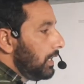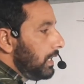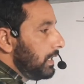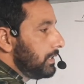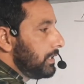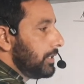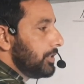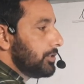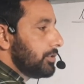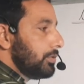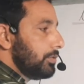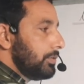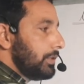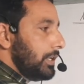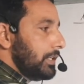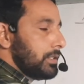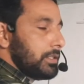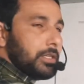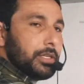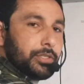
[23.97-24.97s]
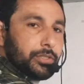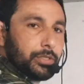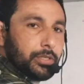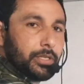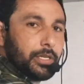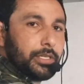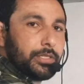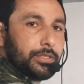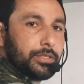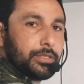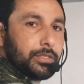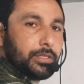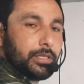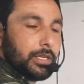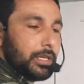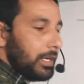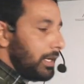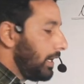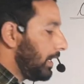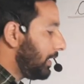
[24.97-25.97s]
other is known as consonants
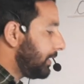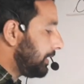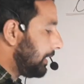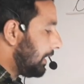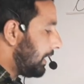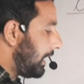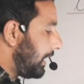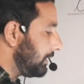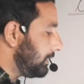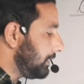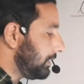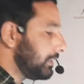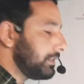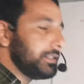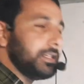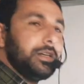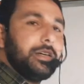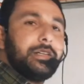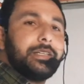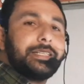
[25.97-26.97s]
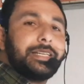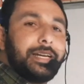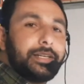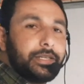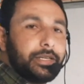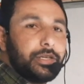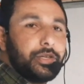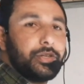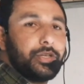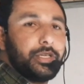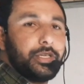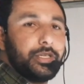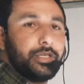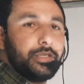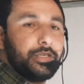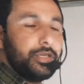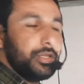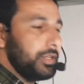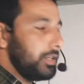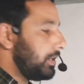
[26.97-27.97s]
and other third
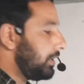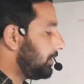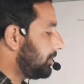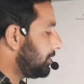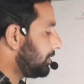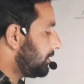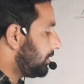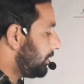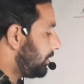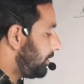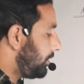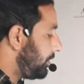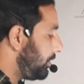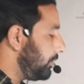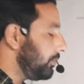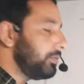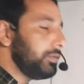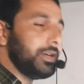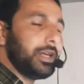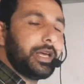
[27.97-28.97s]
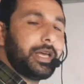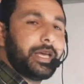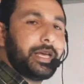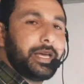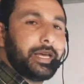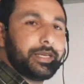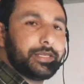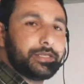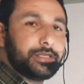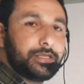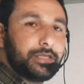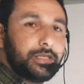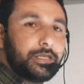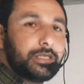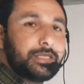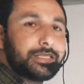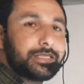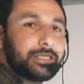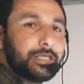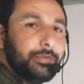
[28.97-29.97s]
category is known as
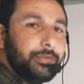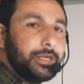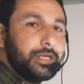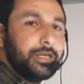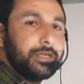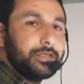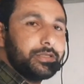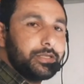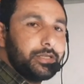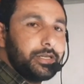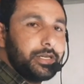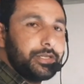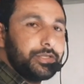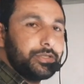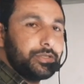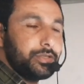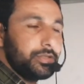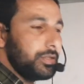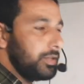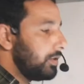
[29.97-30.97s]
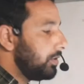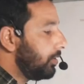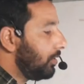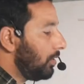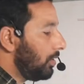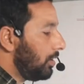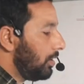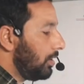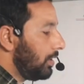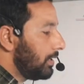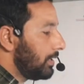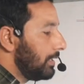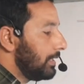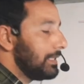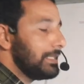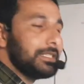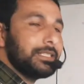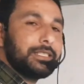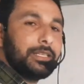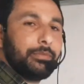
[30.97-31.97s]
semiconsonants or
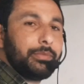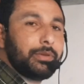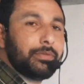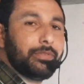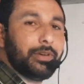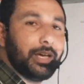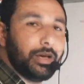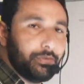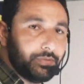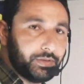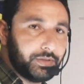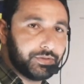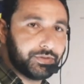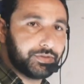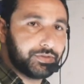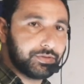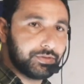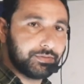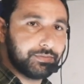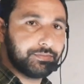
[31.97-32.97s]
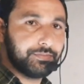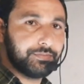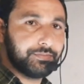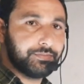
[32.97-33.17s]
semivowels.